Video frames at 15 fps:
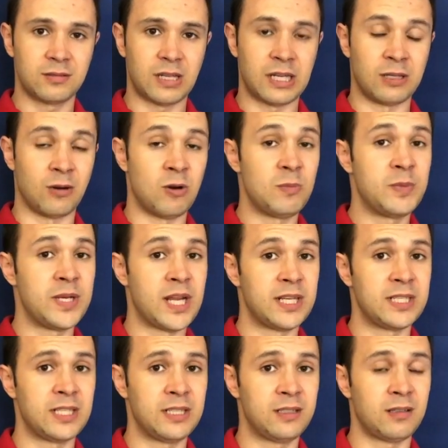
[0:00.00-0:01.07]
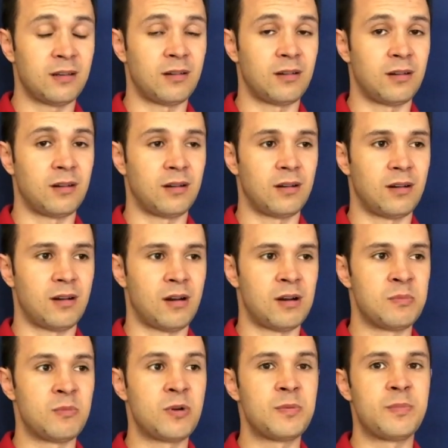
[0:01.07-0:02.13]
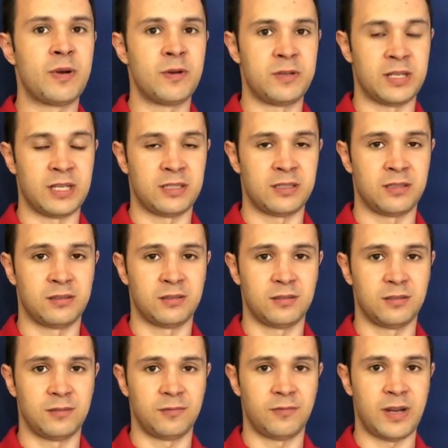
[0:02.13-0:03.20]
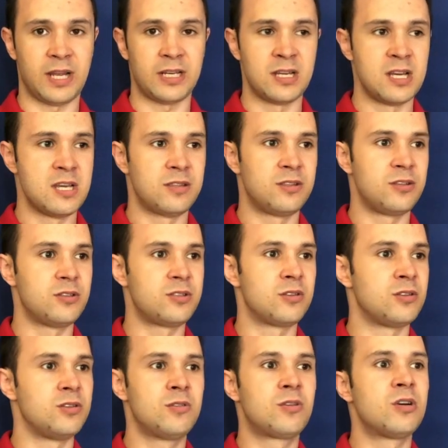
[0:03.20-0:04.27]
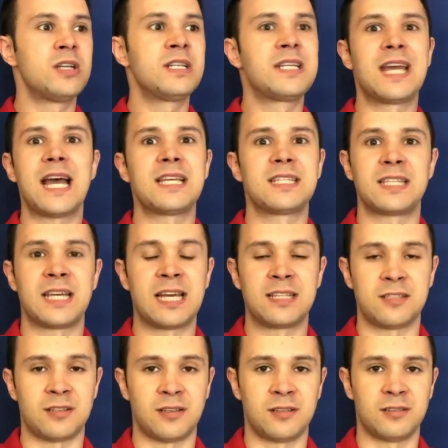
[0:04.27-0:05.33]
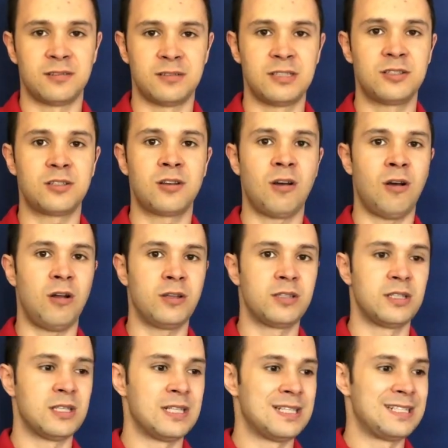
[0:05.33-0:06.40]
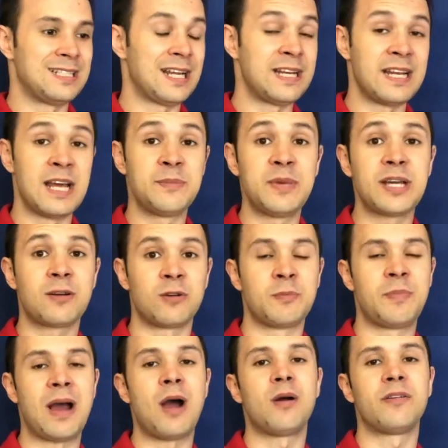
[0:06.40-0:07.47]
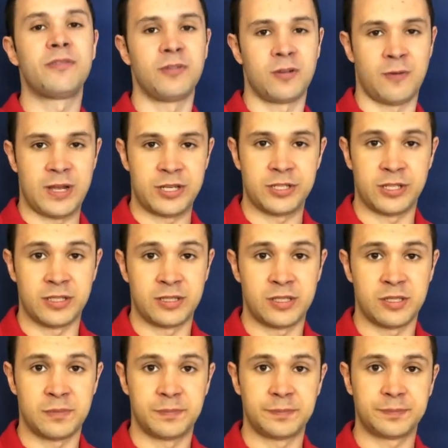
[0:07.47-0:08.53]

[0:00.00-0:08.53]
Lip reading: and open-ended are more potent, right? You couldn't guess the answer. These are called dynamic or powerful questions.